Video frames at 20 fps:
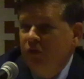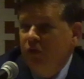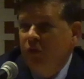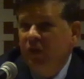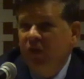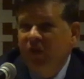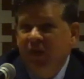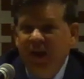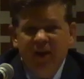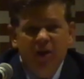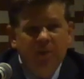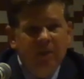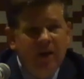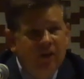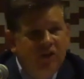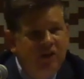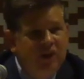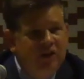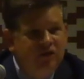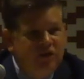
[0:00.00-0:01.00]
So you think
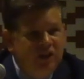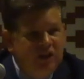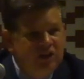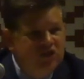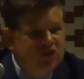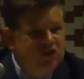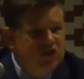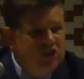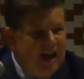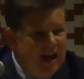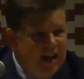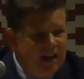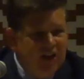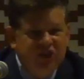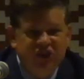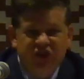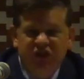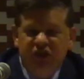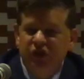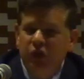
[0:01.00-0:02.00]
about these
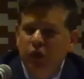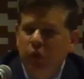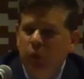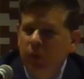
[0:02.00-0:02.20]
challenges